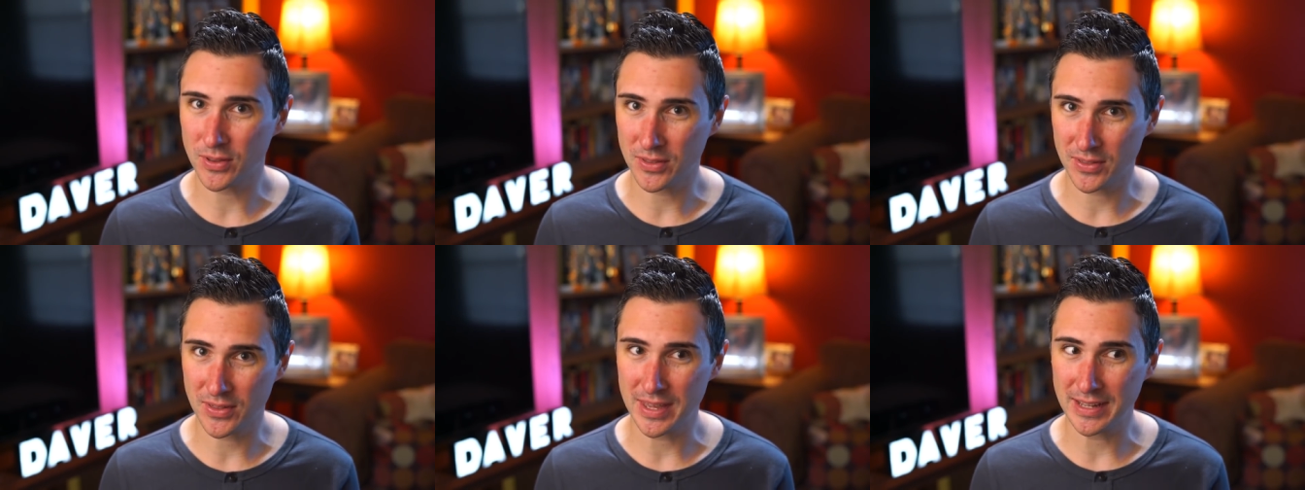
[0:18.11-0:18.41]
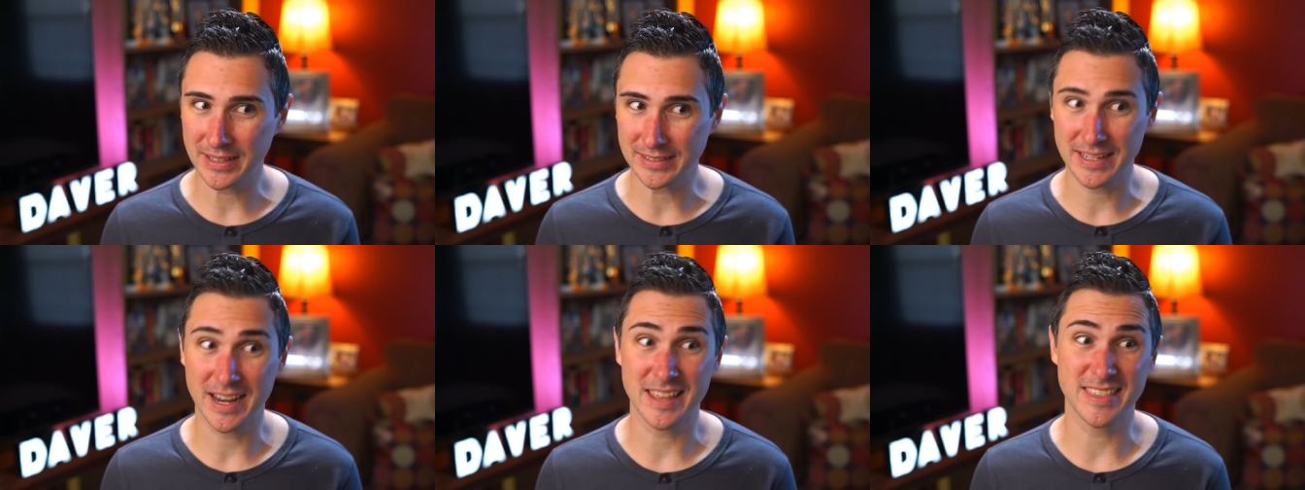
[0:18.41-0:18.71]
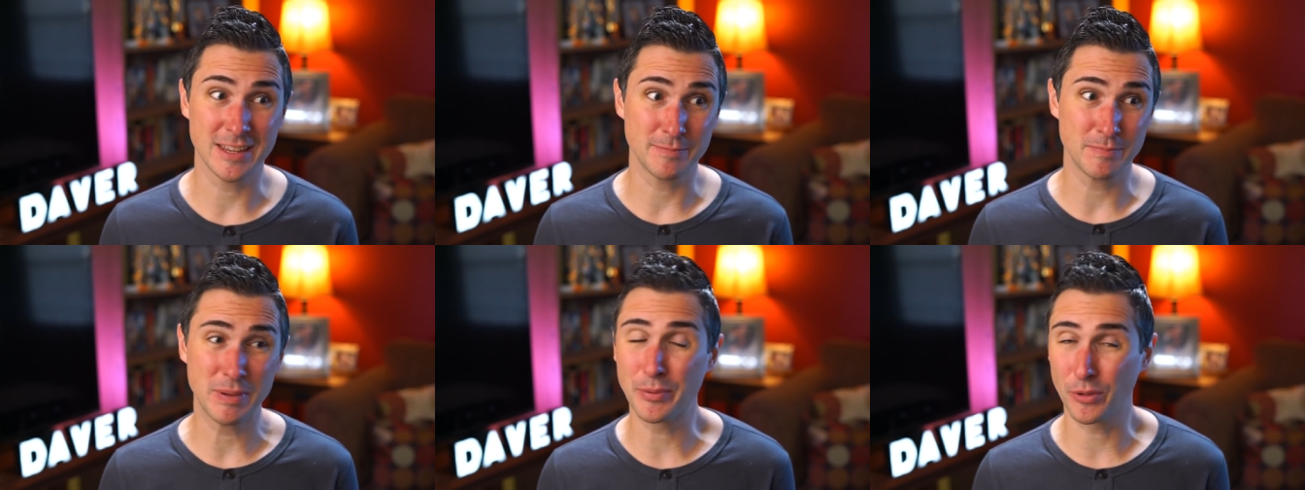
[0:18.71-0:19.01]
of the things that I
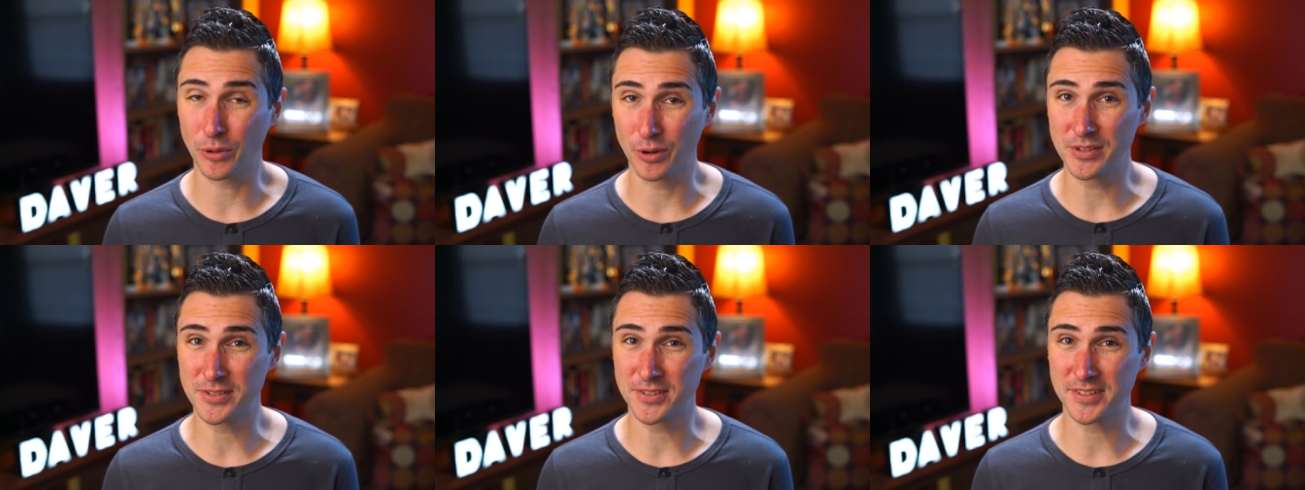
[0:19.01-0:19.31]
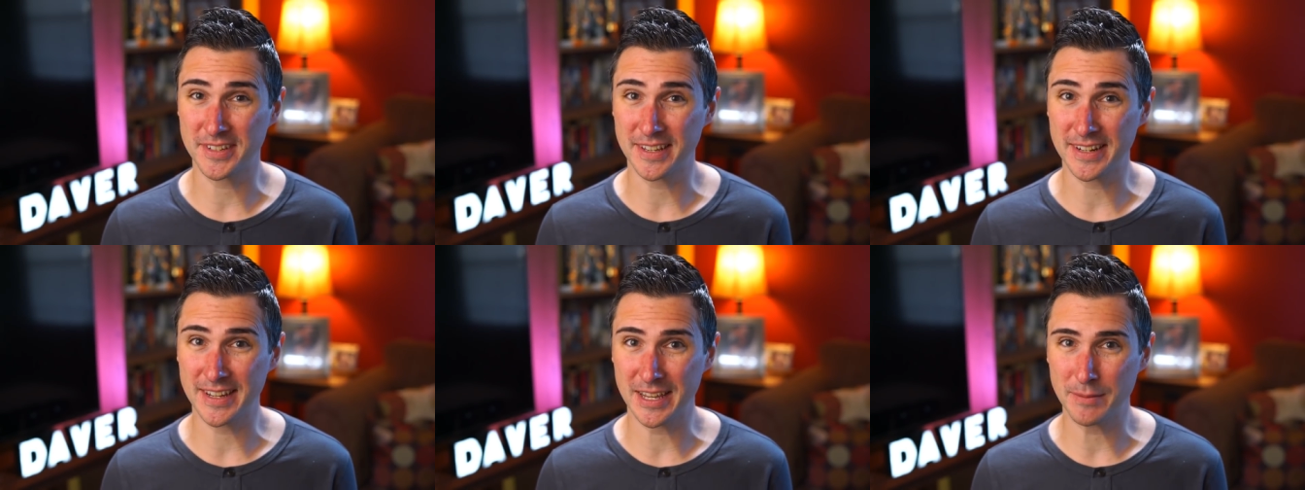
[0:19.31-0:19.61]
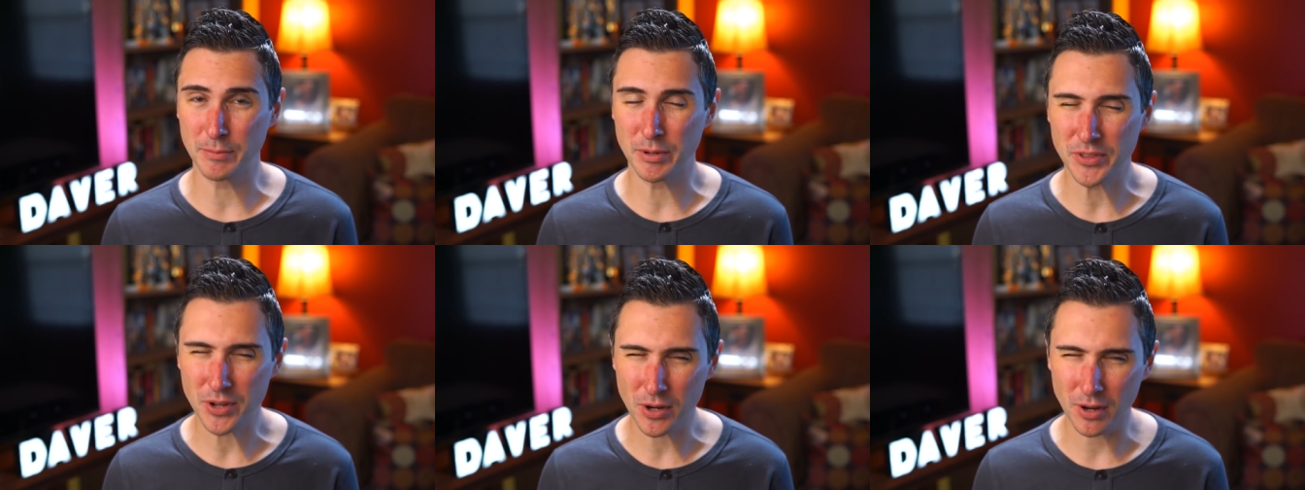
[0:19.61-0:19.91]
think people are interested
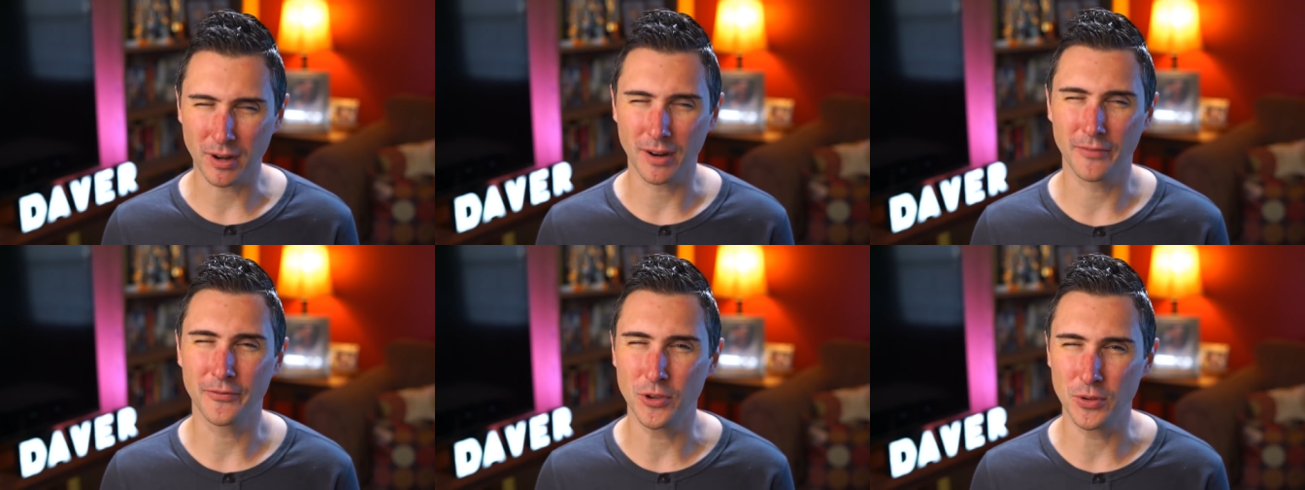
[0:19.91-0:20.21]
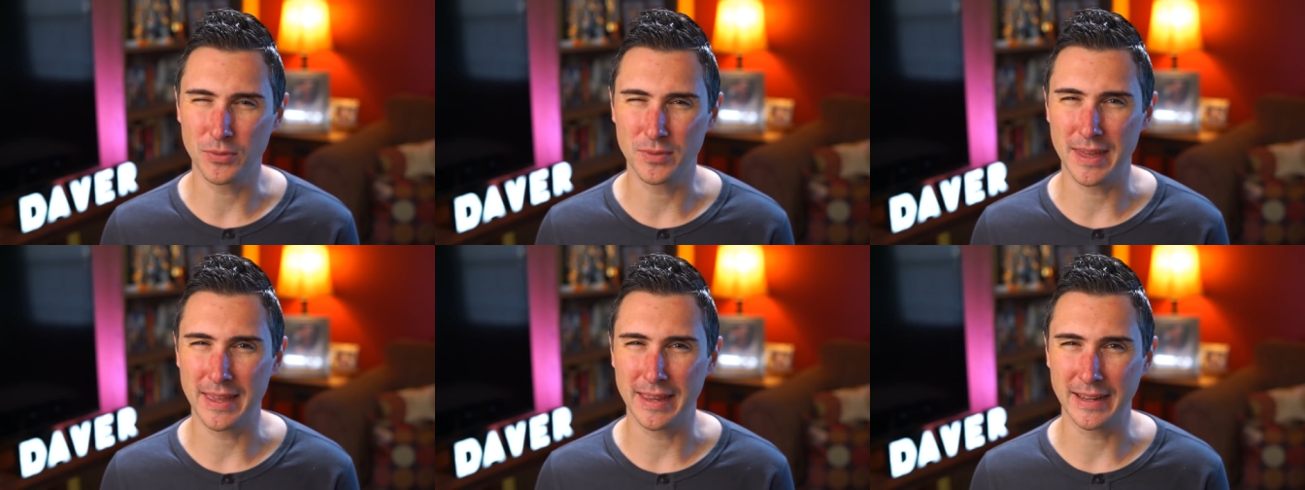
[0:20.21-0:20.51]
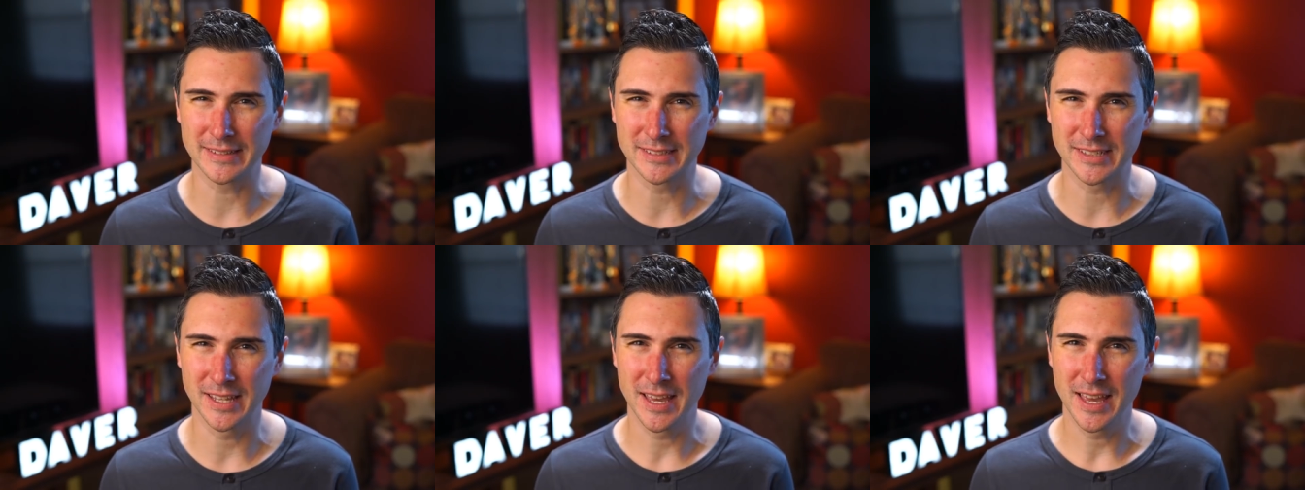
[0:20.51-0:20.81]
in, but there are a few
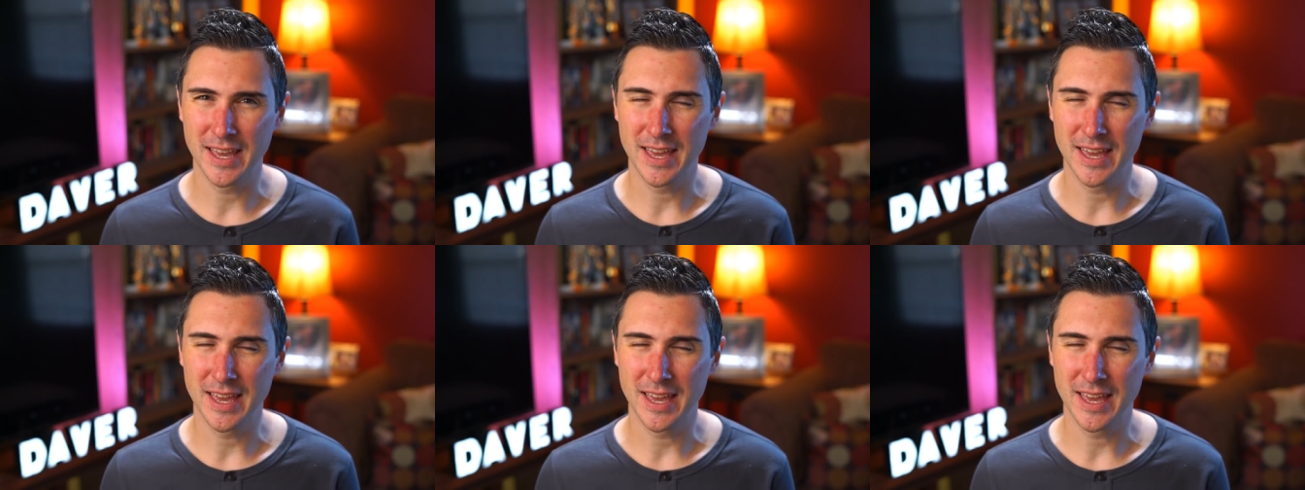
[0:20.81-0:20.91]
things